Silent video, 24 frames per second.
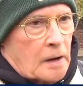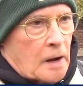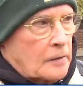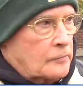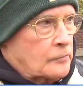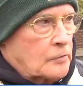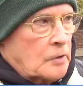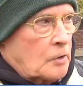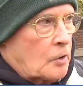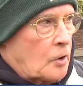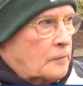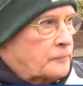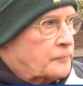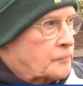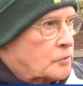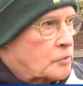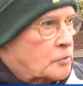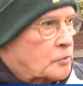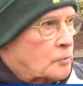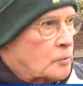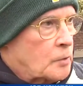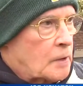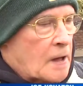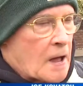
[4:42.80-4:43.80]
every
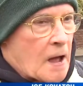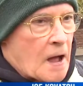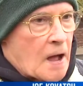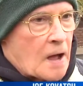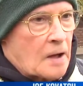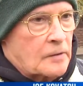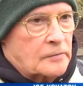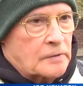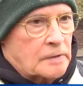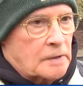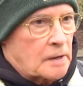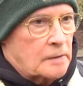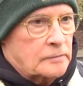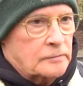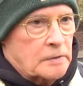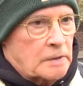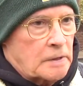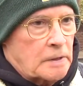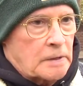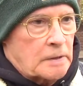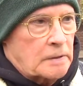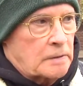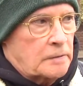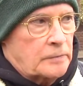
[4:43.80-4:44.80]
officer we have and
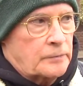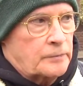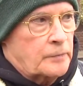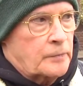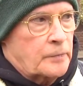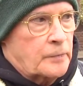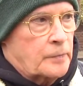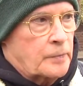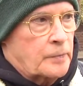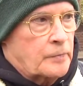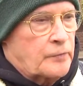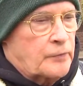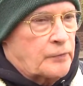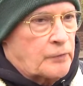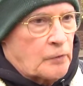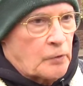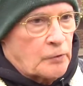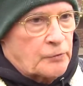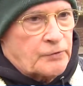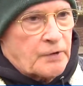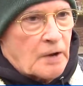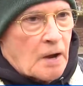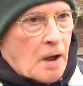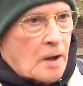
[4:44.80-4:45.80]
every
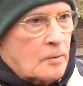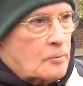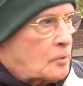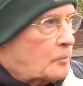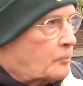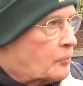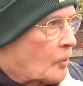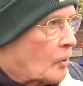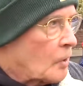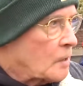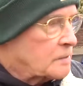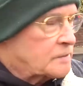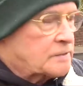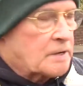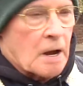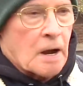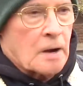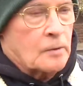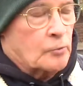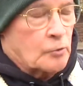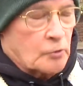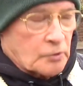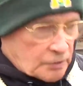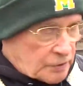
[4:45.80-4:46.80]
full-time and
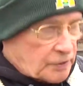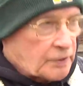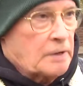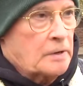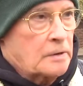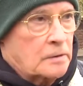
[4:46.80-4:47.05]
part-timer is